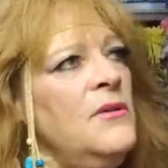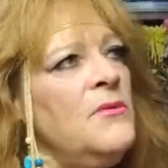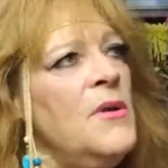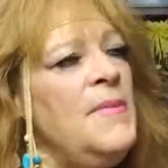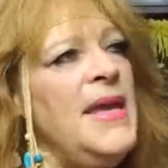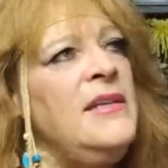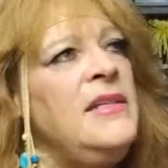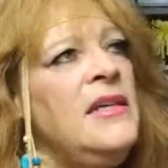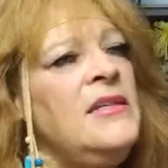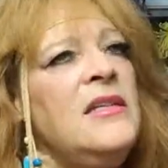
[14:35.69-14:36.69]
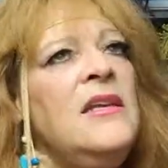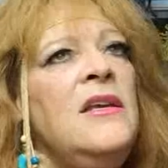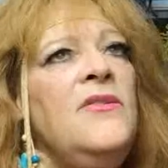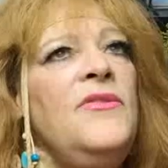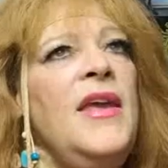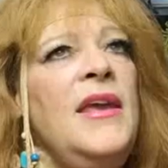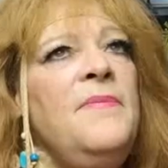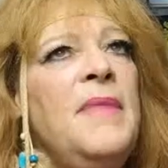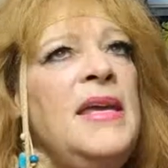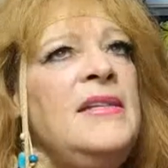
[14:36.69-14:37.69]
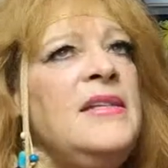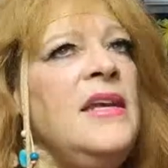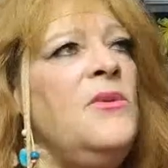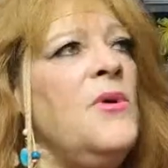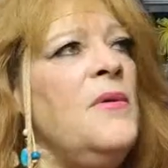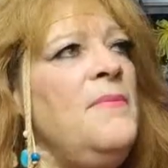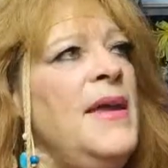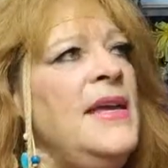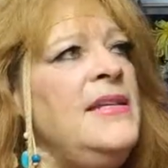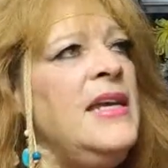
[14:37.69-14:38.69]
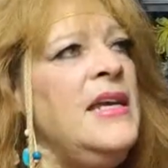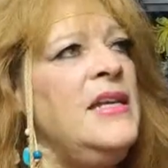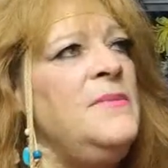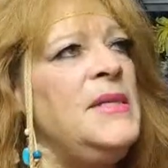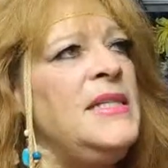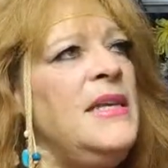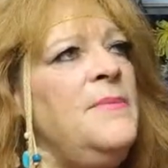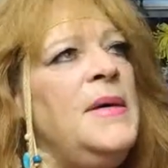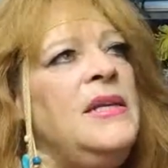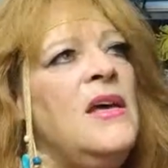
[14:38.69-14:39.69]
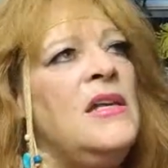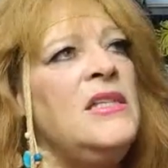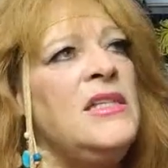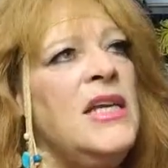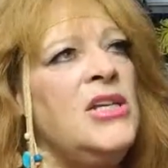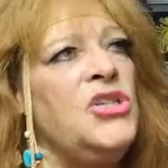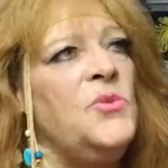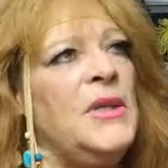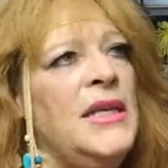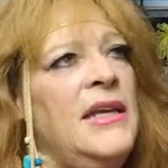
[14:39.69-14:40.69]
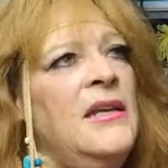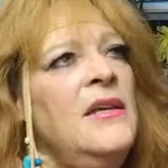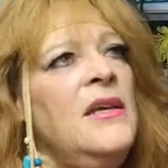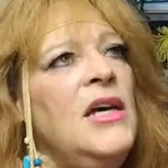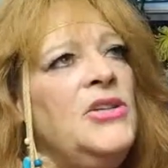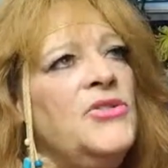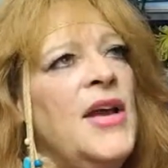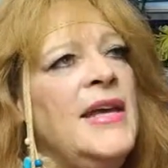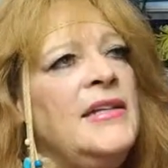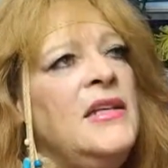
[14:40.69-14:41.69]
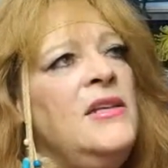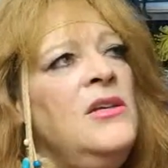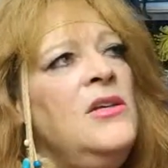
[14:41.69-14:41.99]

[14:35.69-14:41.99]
romantics, they may seek romantic intimacy but not sexually attracted